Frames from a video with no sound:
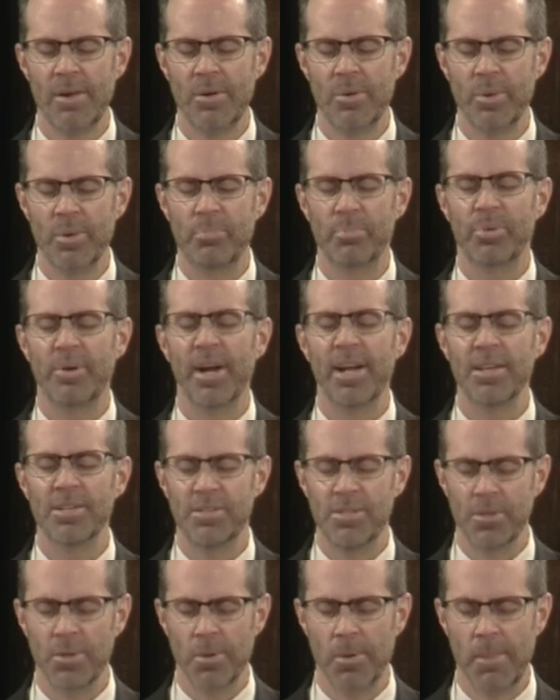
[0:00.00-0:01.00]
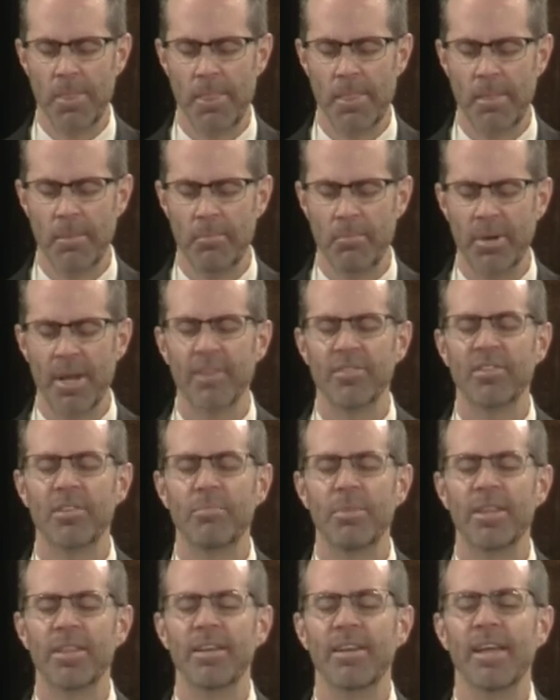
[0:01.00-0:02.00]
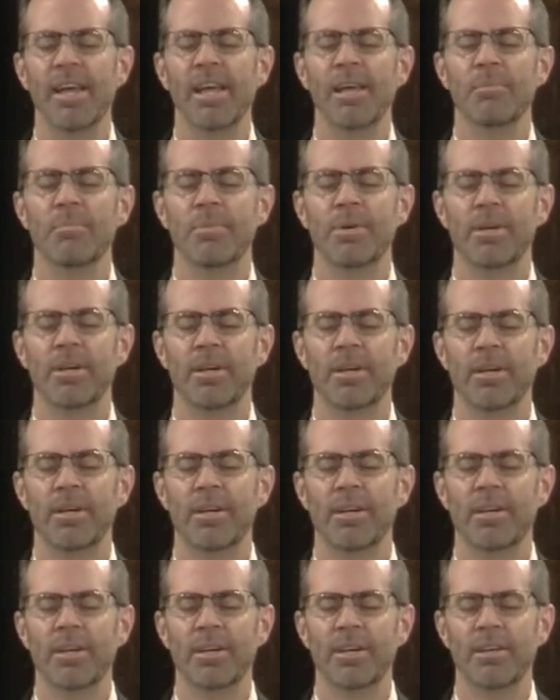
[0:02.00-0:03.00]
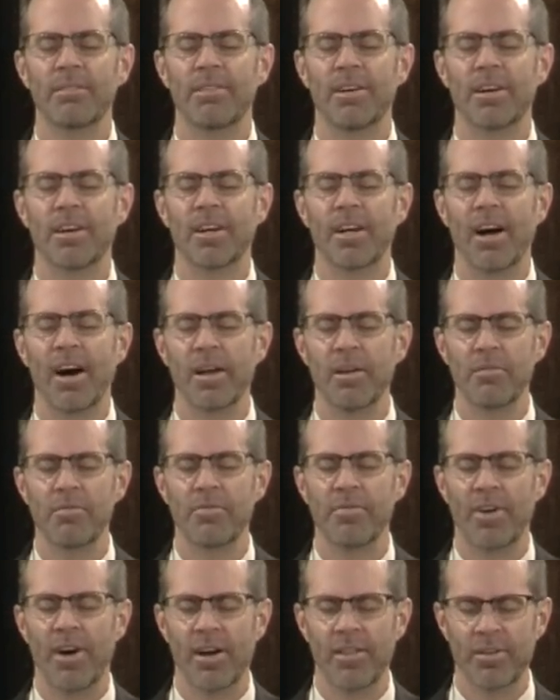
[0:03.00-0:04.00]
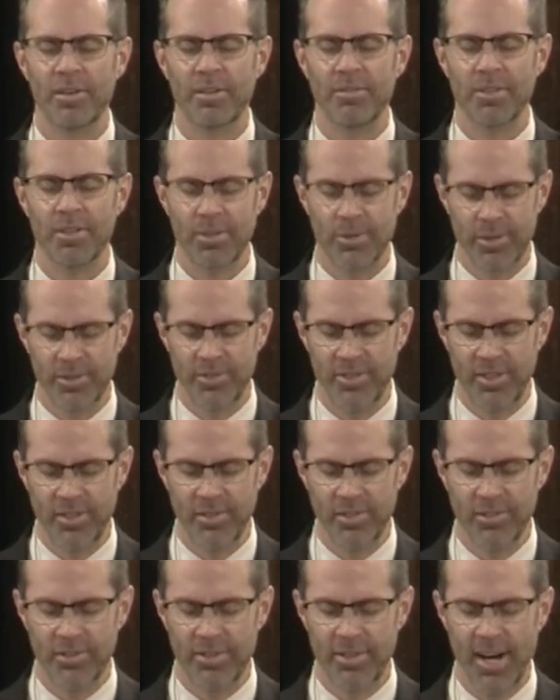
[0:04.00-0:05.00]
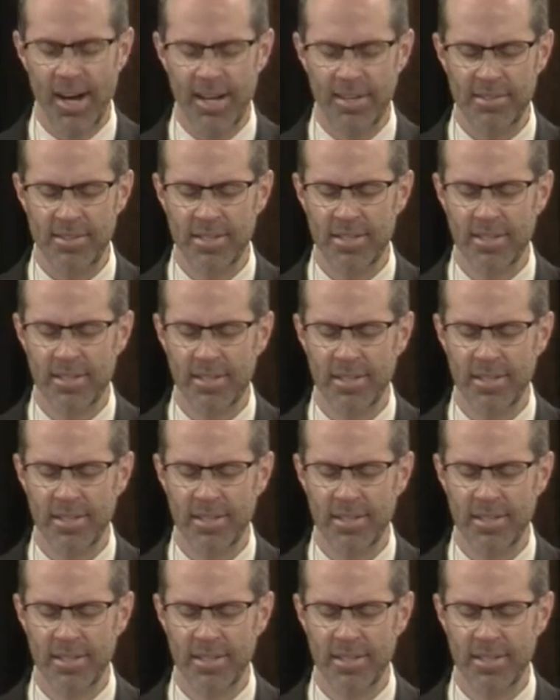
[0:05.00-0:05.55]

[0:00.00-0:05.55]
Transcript: We praise you. Blessed be the name of our God and Father of the Lord Jesus Christ.